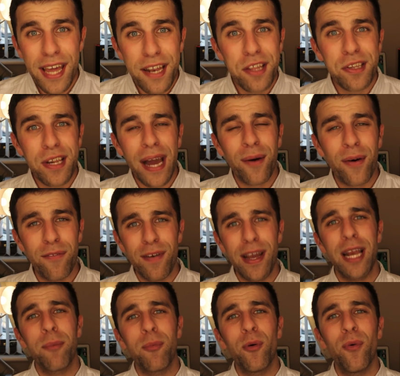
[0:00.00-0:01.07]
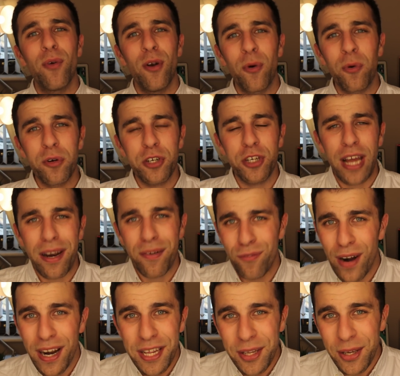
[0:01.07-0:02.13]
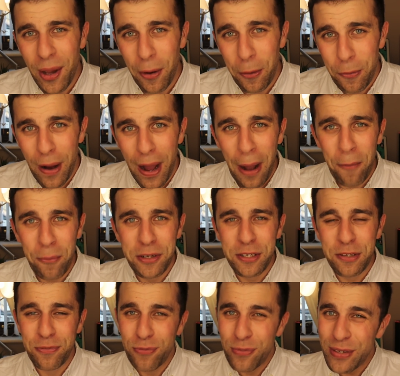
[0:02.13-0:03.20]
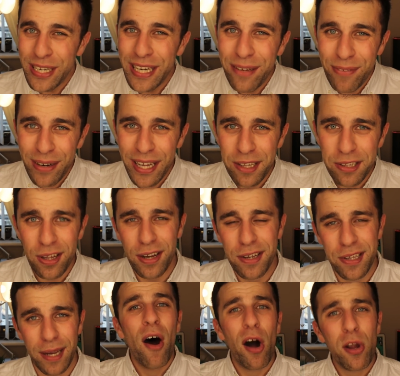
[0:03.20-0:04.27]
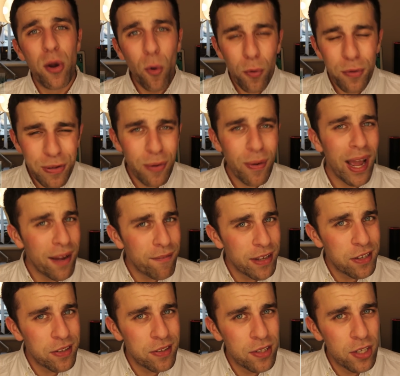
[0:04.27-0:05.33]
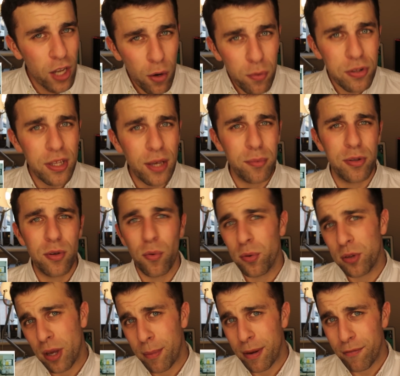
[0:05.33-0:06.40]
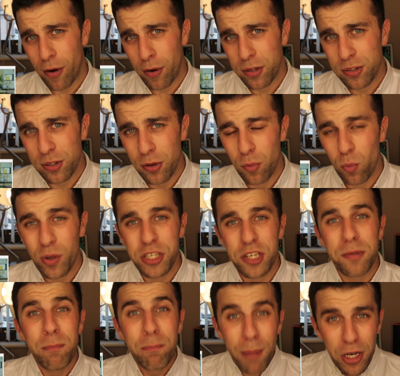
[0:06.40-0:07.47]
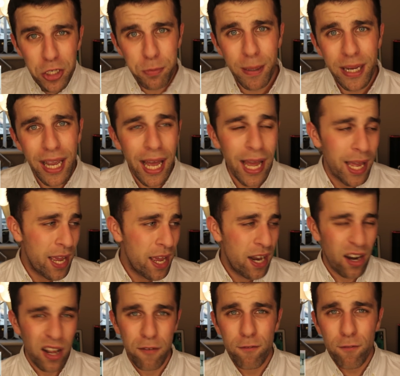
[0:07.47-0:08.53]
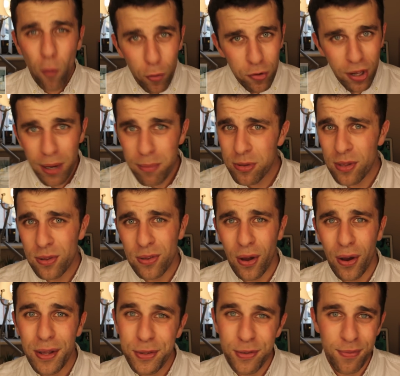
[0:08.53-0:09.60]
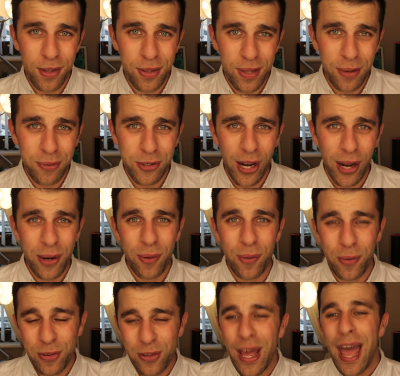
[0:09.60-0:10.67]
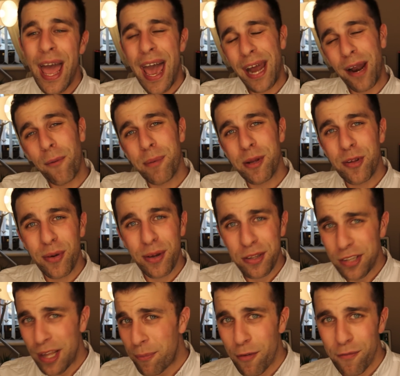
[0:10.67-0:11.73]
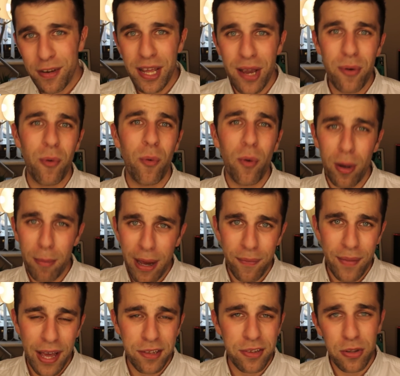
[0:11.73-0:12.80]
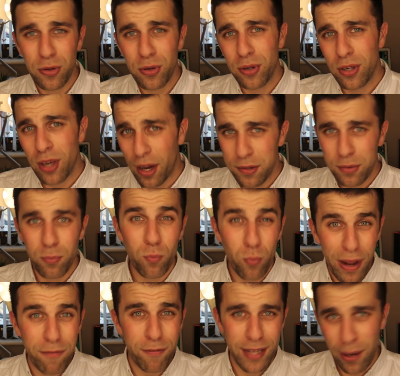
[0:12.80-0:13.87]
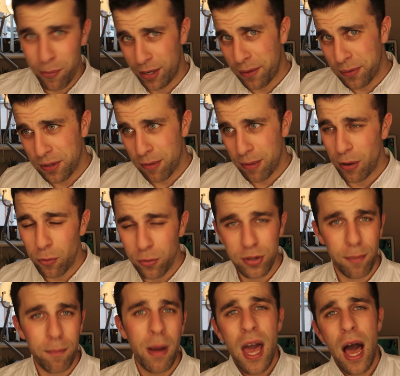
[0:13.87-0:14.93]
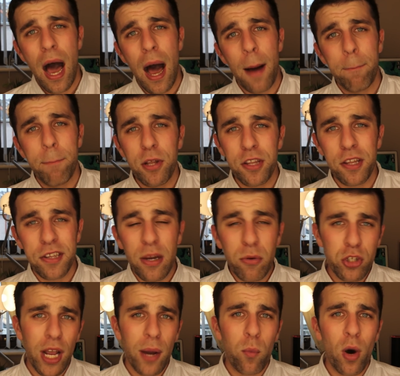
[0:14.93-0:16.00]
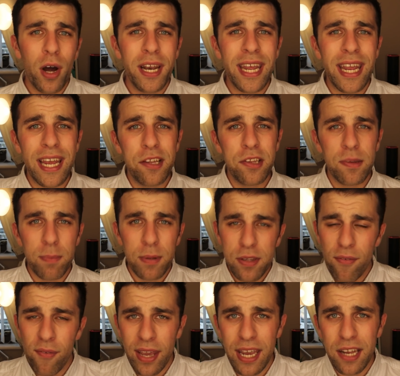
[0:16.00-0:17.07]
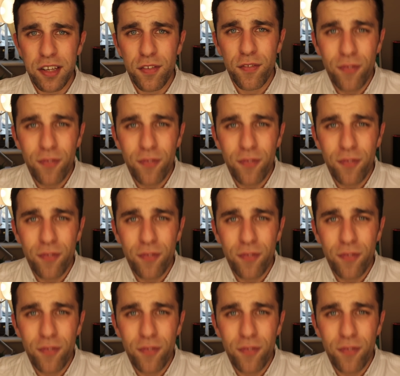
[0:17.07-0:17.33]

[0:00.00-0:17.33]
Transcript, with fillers: It is now available, launched, and ready to go, uh, which is really, really exciting. I also have a Go Skills course coming very soon, which is much bigger, like four times the size of the Skillshare course, and I'll be doing a separate video all about that, so you guys wait for that one. That's gonna be awesome. Uh, but the Skillshare one is specific. It's